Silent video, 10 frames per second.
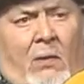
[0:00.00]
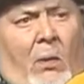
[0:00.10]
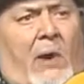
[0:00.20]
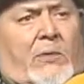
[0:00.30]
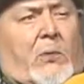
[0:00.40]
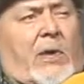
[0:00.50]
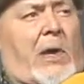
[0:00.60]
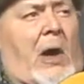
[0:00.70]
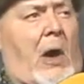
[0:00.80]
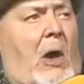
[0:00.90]
What we
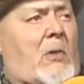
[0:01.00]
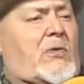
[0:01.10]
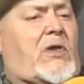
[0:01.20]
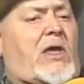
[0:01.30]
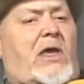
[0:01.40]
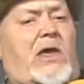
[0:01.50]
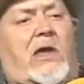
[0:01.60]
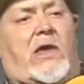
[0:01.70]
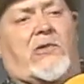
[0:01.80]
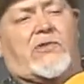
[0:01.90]
all
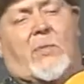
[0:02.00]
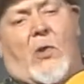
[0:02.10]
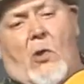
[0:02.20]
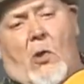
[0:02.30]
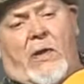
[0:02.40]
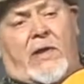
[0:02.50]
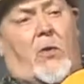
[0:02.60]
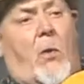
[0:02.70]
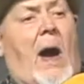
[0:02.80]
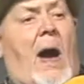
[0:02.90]
need is more
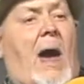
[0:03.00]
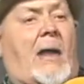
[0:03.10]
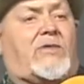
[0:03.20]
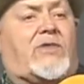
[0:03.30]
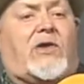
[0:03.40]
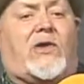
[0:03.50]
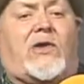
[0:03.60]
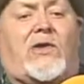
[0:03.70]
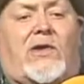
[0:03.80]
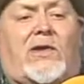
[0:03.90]

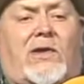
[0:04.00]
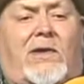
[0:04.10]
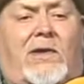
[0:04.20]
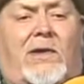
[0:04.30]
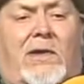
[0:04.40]
equality.